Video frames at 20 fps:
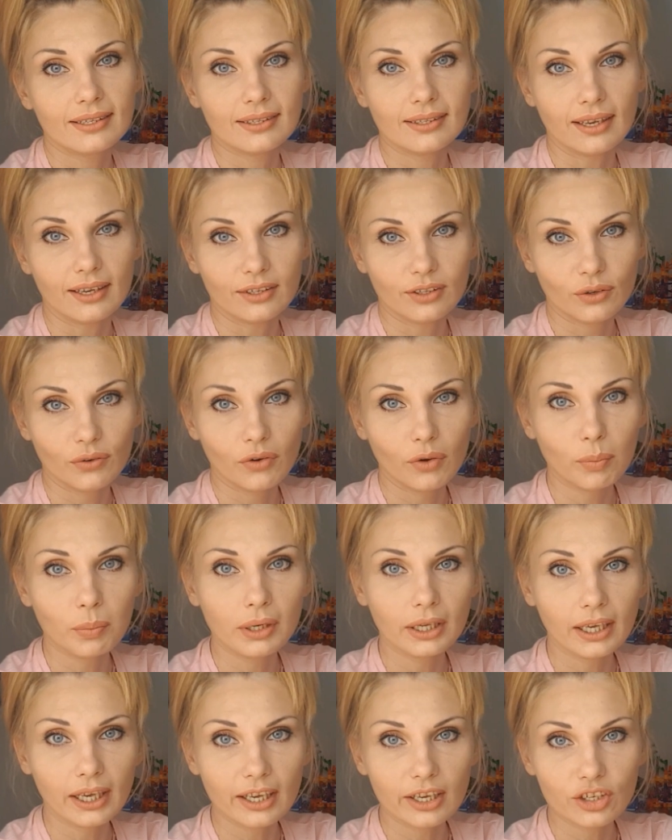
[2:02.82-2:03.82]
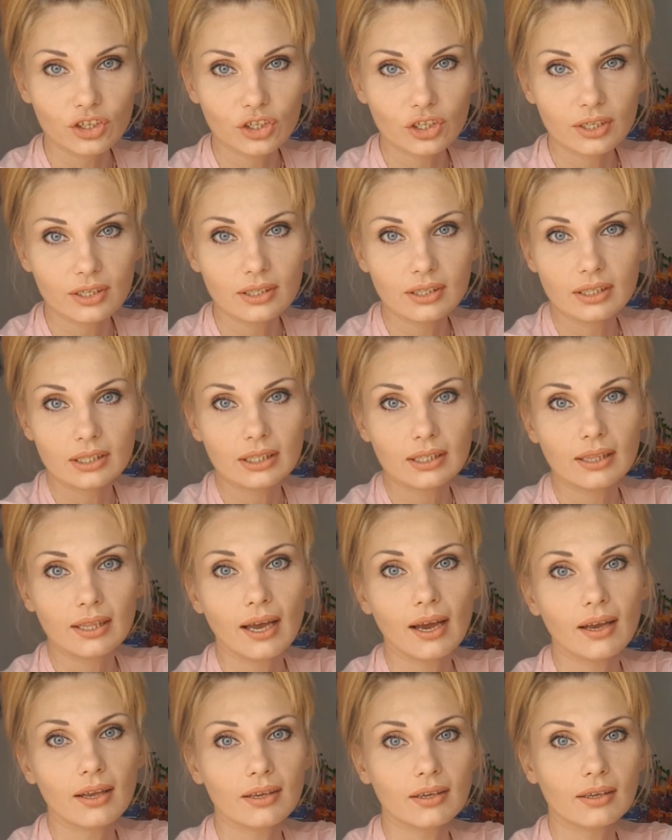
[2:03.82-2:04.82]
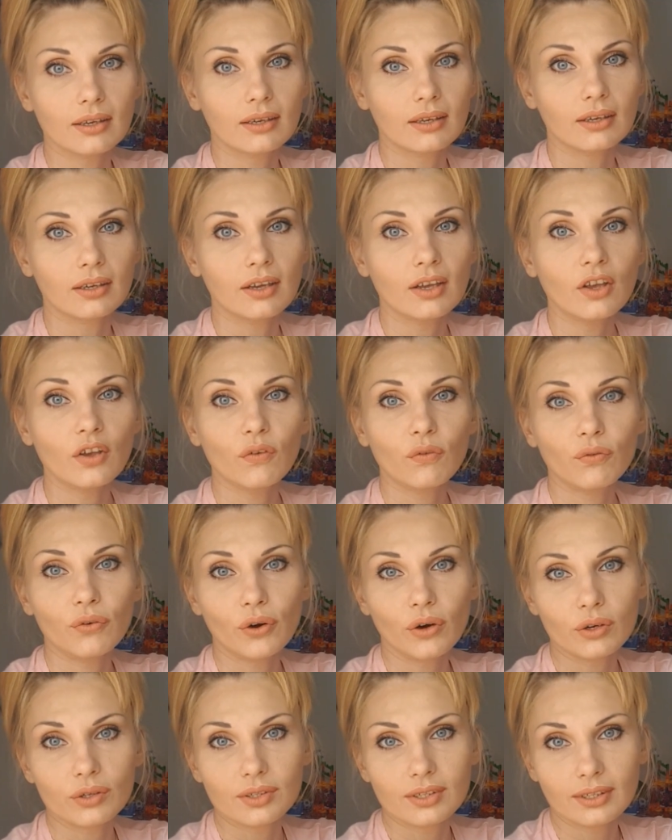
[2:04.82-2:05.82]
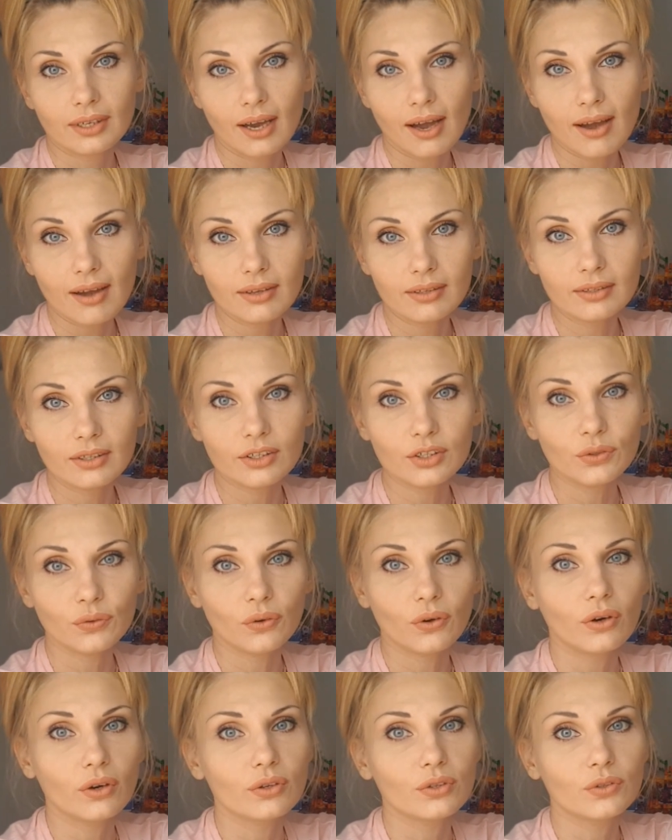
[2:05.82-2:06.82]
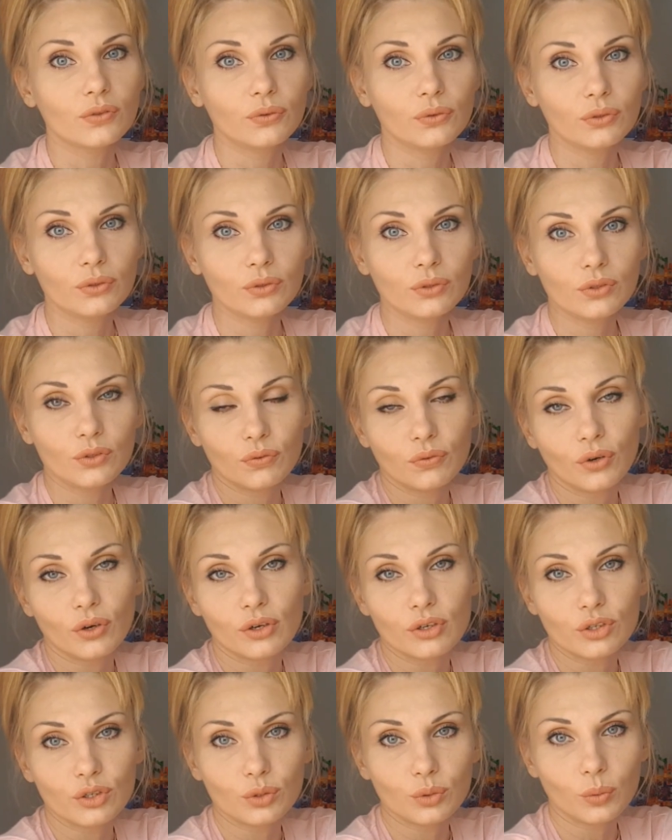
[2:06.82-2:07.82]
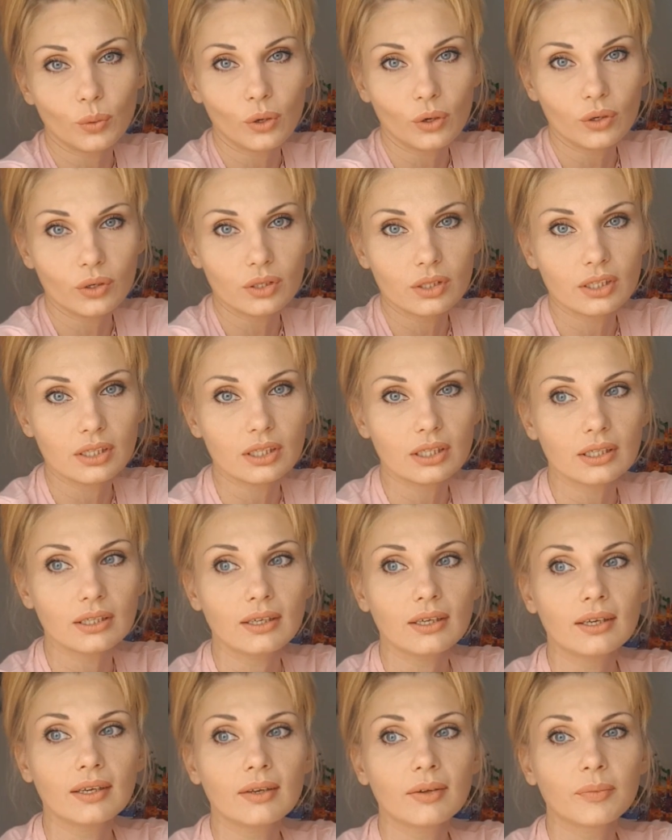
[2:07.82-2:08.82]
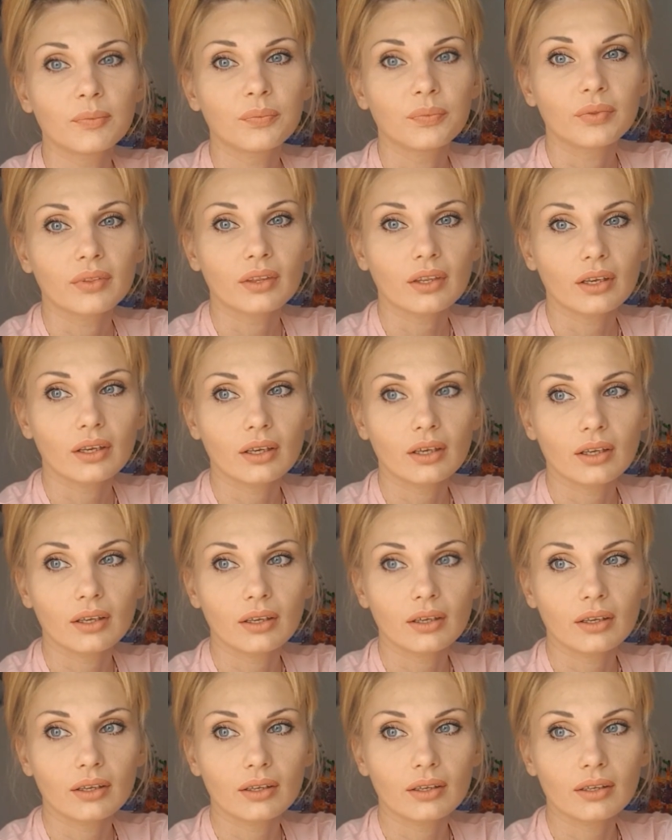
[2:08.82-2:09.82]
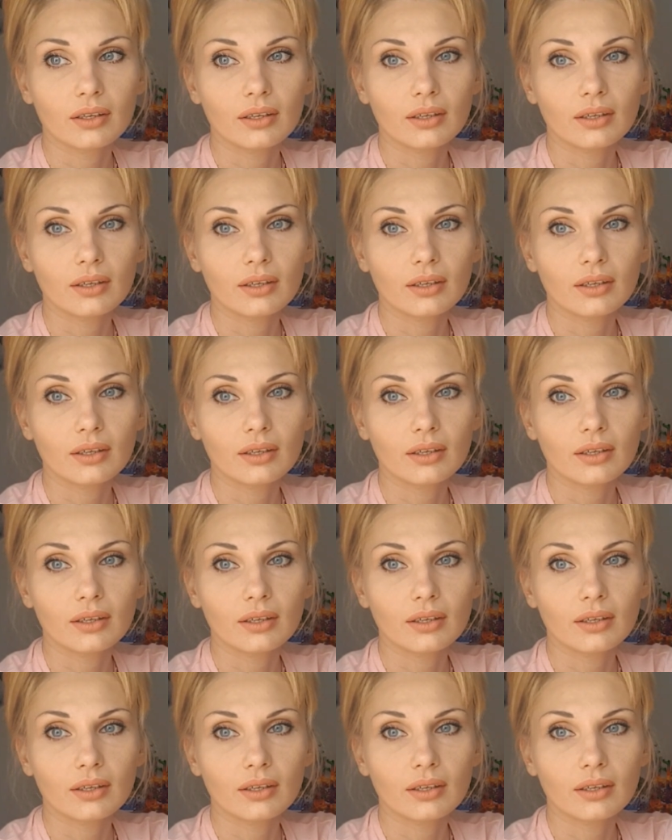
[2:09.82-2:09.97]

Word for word: set of applications like uh, first colors, first foods, first words. Uh,